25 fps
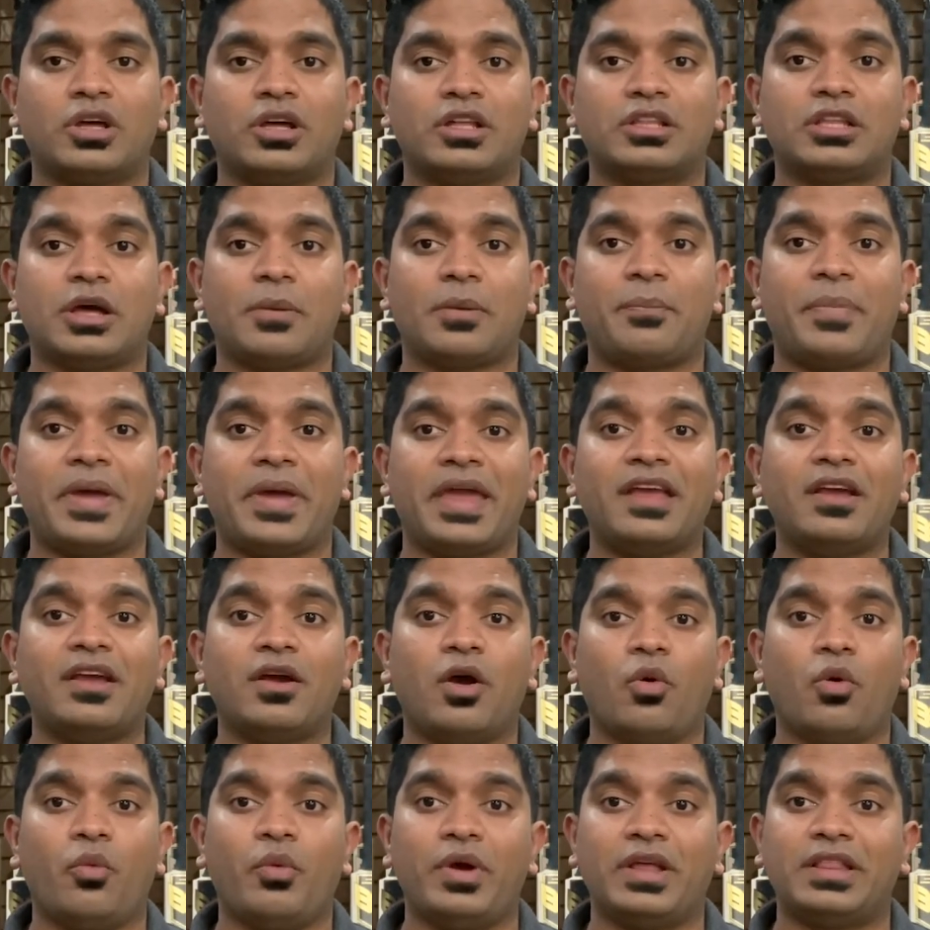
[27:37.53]
the ping
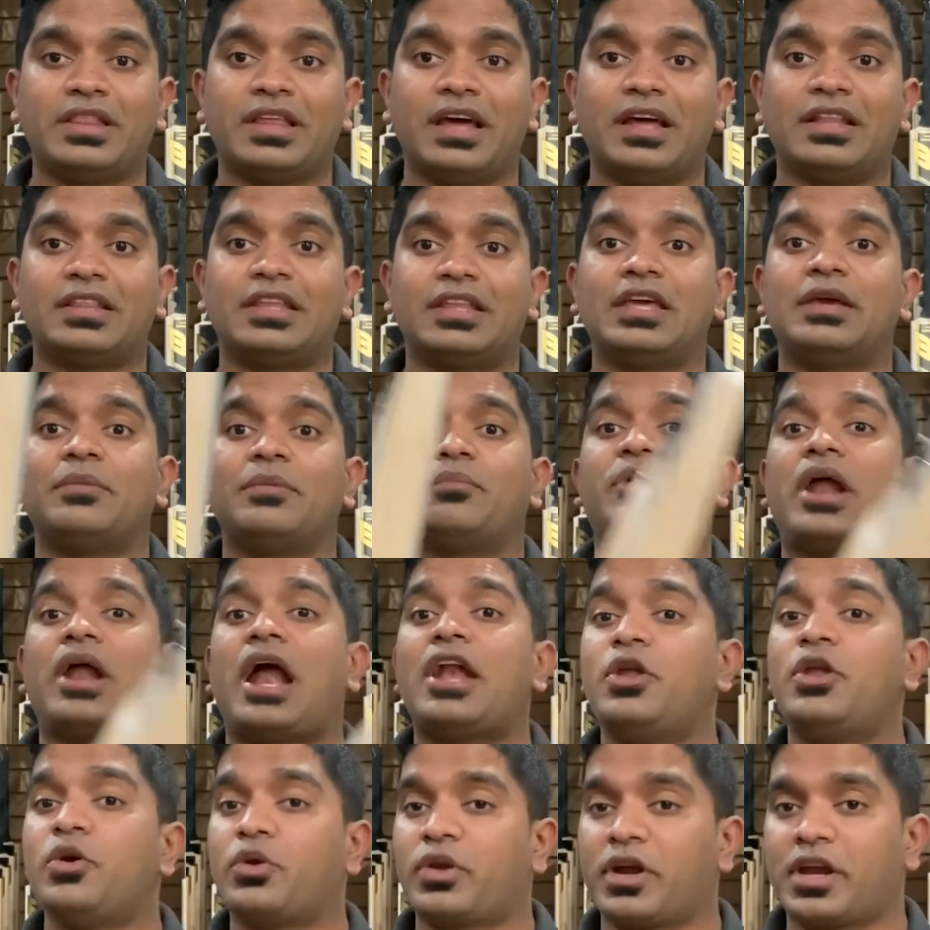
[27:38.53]
with the brand
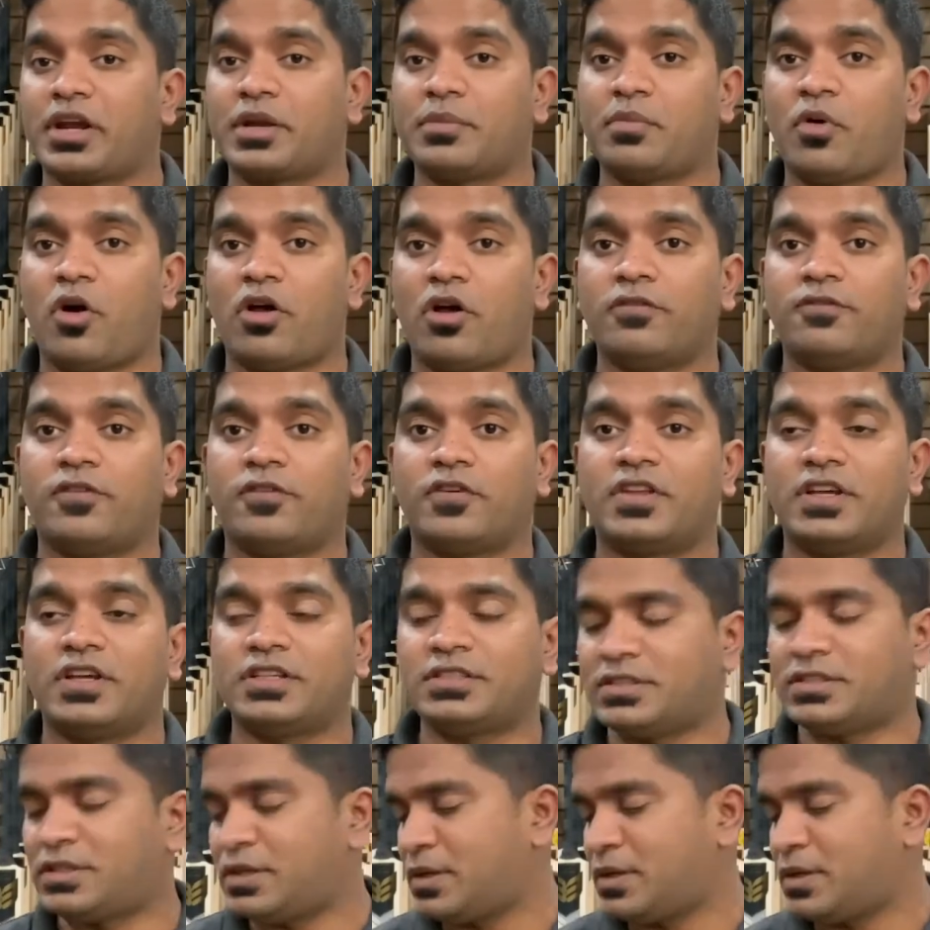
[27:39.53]
new cricket ball for this.